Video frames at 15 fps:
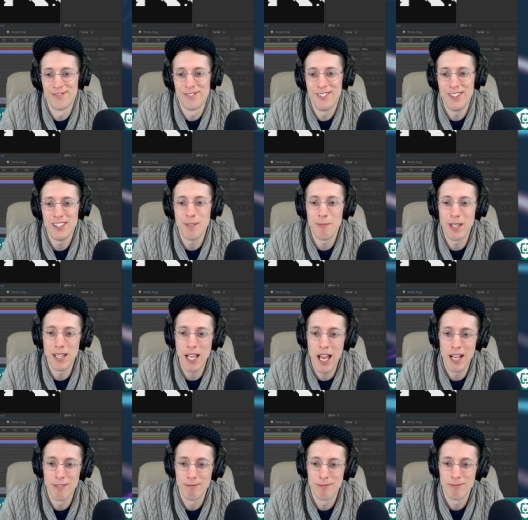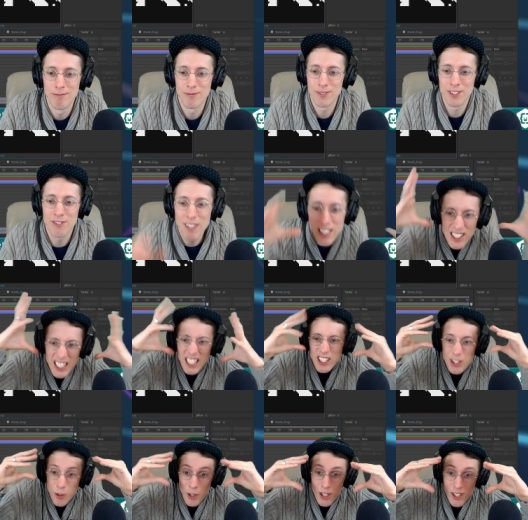something like that. Space kind of
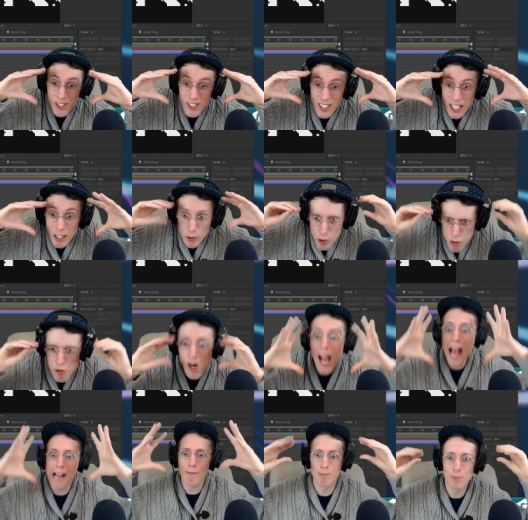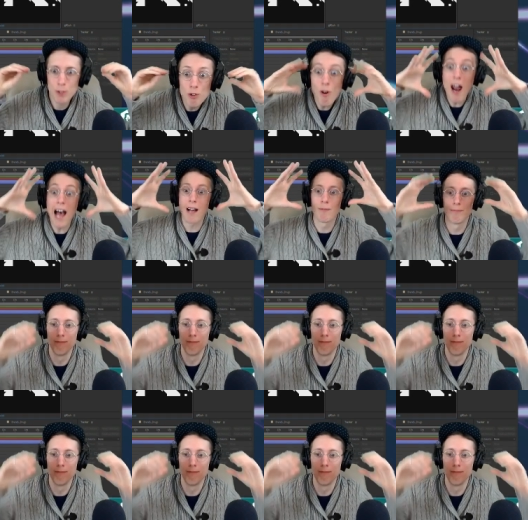squishes, like grab.